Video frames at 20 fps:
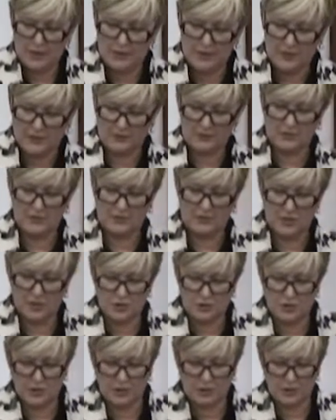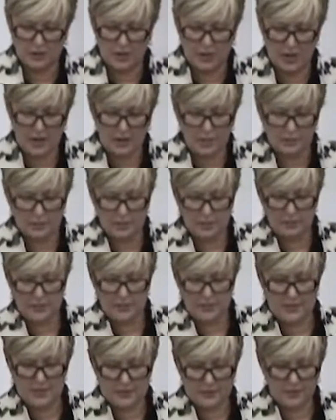this decision would not only be
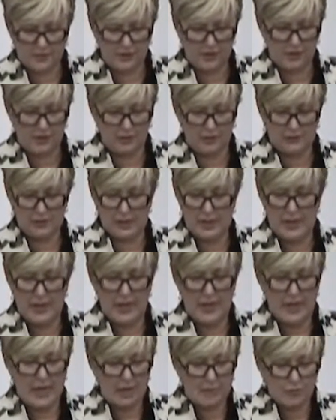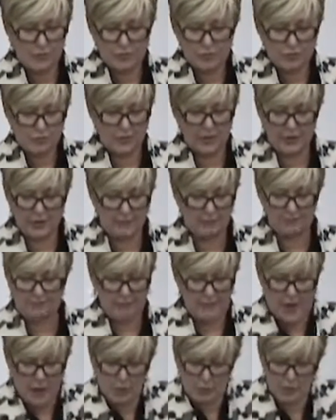difficult, it would trigger
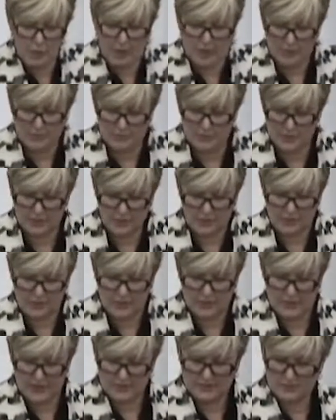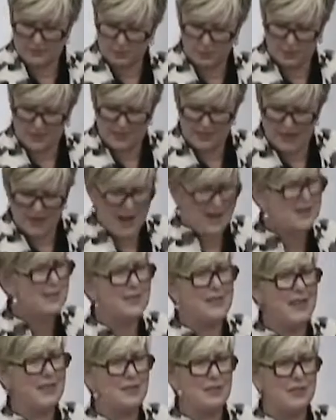outcomes that would not
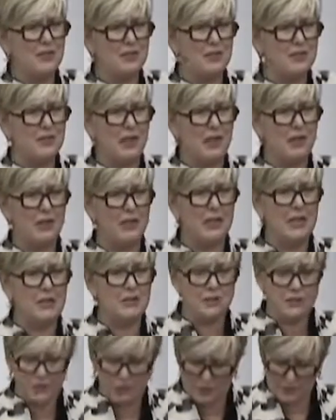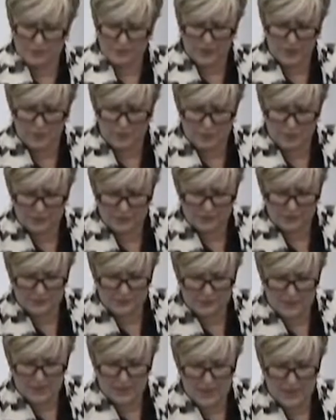necessarily serve
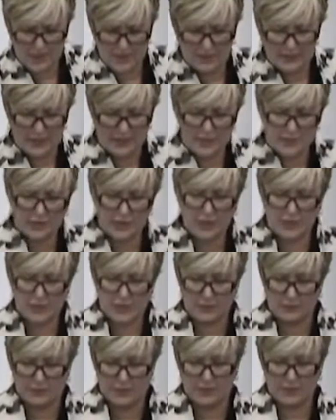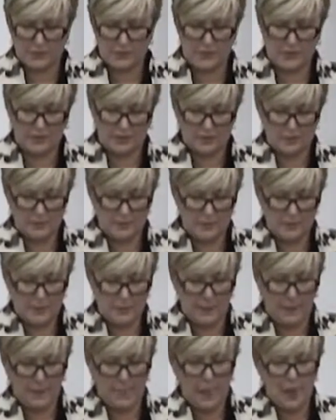Albertans. Let's look at the process.
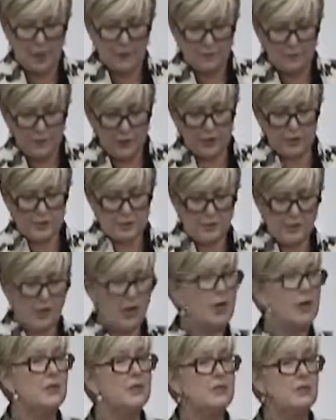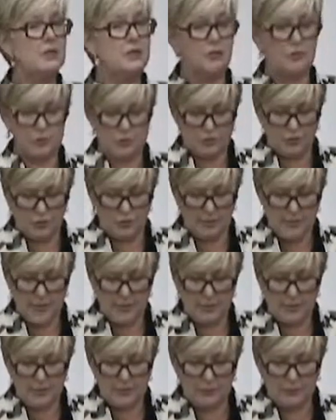First, a constitutional
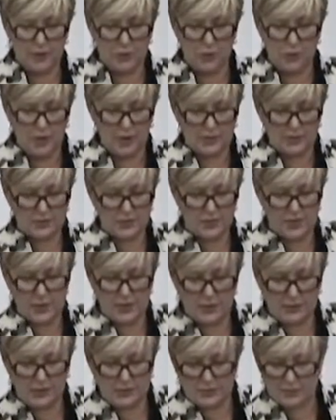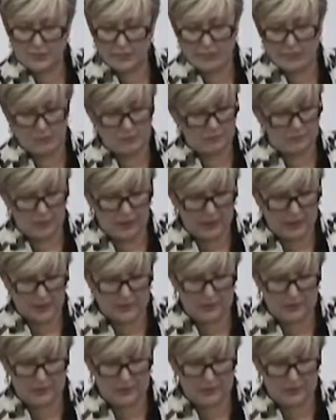amendment requires adherence to a very